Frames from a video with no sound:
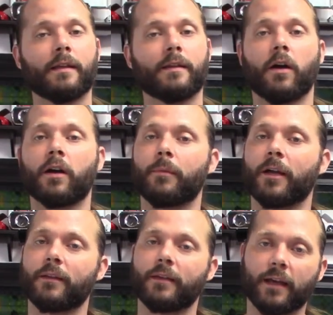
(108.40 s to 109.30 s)
talking
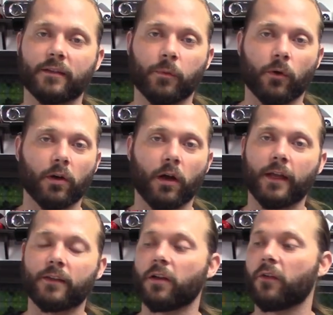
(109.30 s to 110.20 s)
about the tech support and all
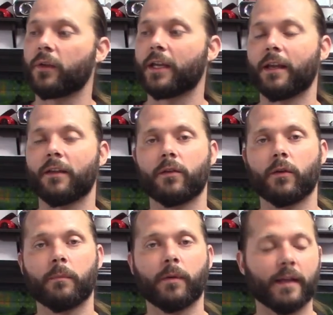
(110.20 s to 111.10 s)
that stuff, we get
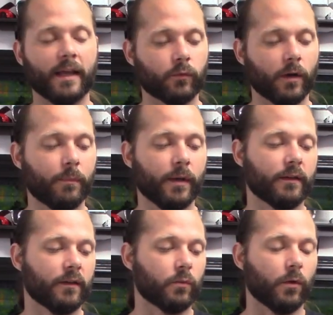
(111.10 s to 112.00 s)
into it, but that's where I
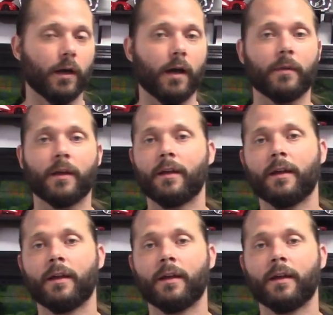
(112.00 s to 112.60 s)
picked this one up.